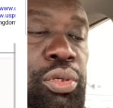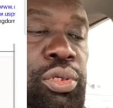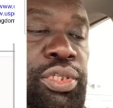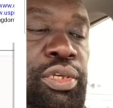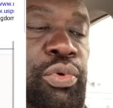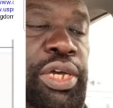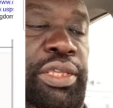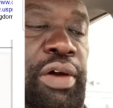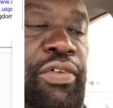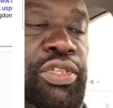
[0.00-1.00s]
you see where it
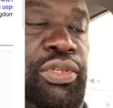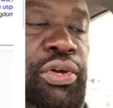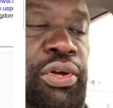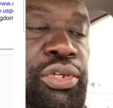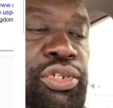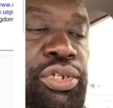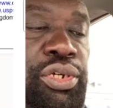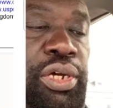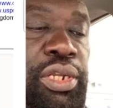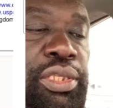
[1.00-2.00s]
have a search
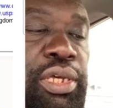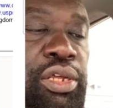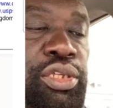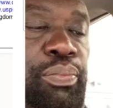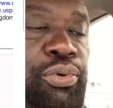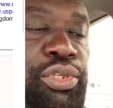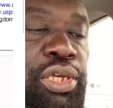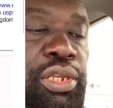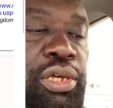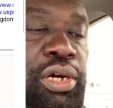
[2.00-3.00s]
and they tell you to put
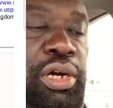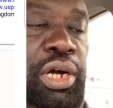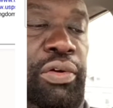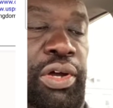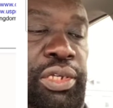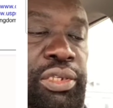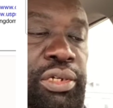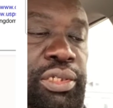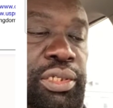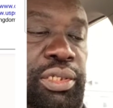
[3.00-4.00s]
in the
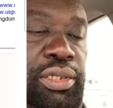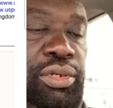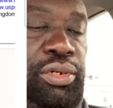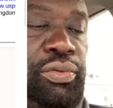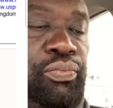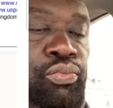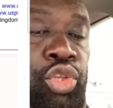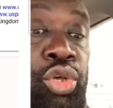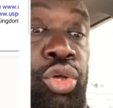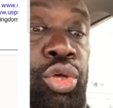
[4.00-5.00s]
characters. So
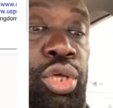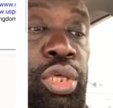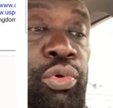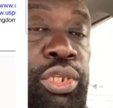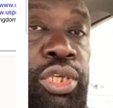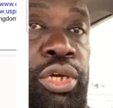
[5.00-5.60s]
you